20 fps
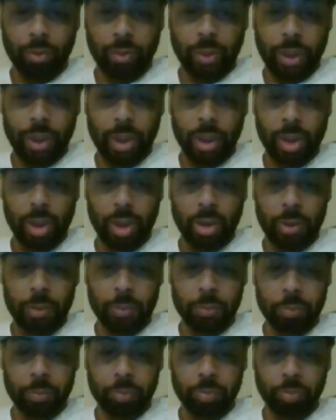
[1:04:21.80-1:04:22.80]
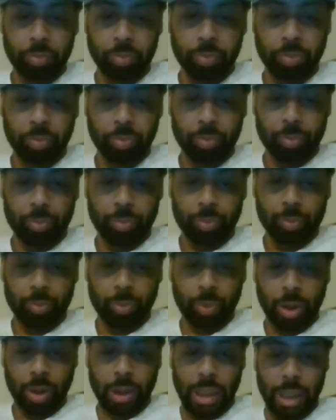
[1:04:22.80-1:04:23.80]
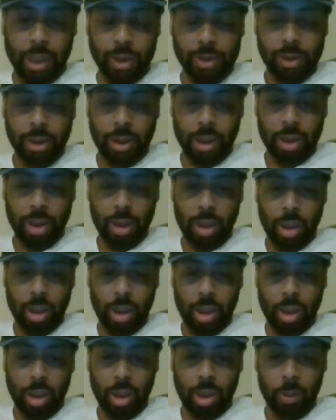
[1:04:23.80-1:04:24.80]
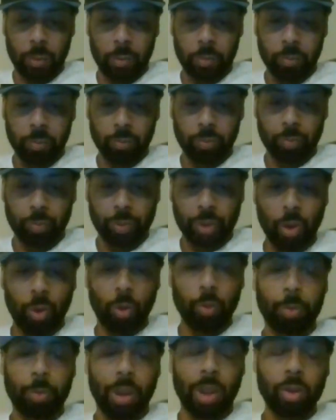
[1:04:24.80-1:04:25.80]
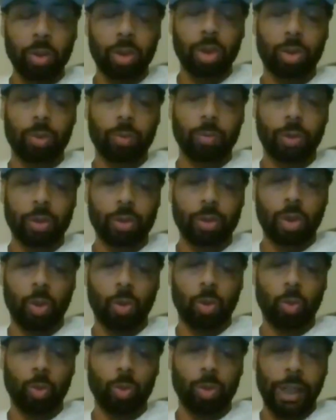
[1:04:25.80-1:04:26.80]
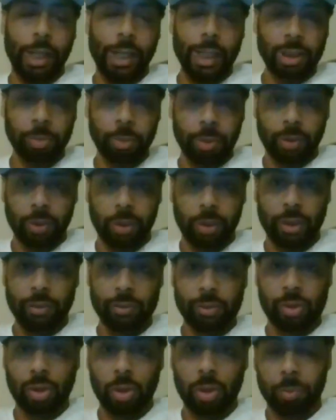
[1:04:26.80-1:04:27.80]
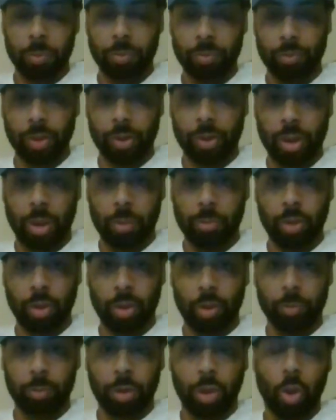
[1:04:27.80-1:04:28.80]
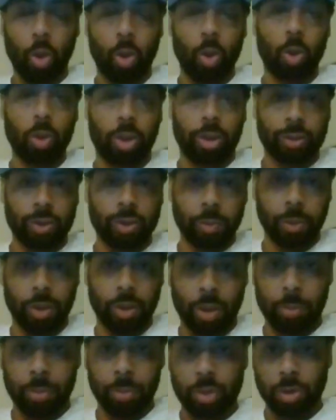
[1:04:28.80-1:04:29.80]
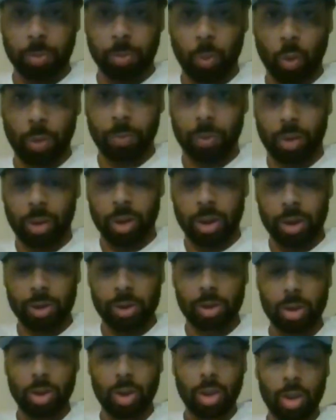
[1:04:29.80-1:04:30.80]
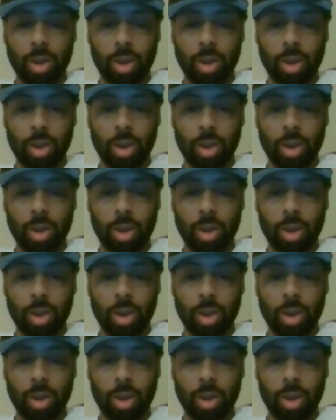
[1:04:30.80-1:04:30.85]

They realize that so Landsman gives them the number. Cole gives them the number to the Port Police.